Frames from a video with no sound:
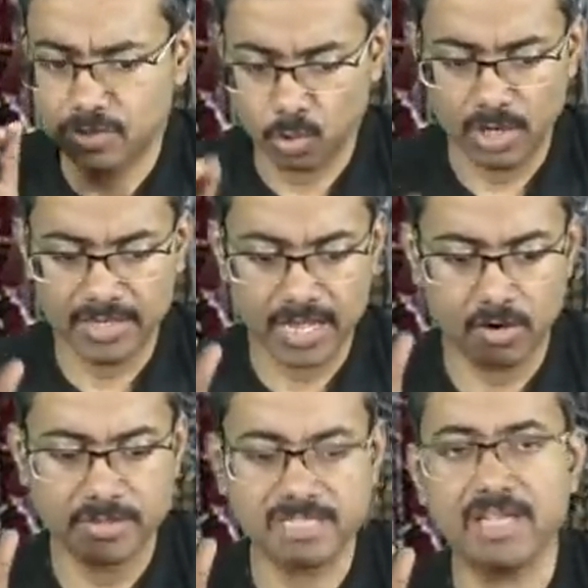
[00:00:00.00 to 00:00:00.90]
told, they're
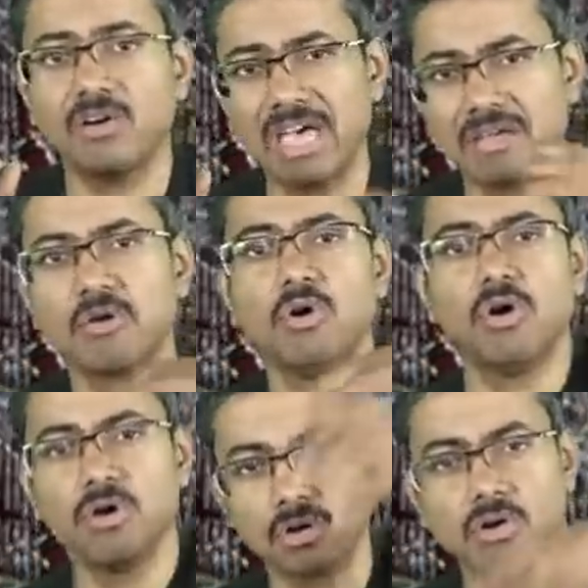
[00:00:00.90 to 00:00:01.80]
going to be saying, okay, go,
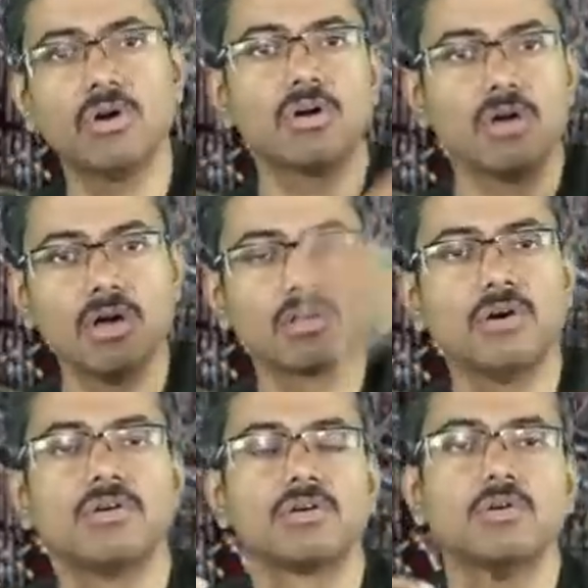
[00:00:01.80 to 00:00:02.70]
go, go, go, go,
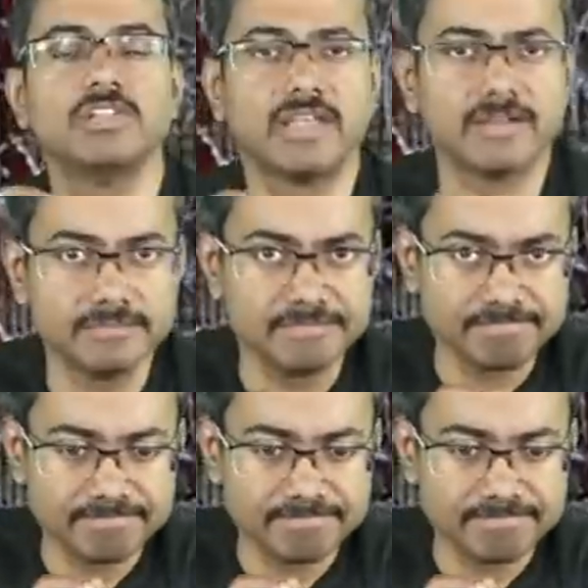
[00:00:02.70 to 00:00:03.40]
go, go there.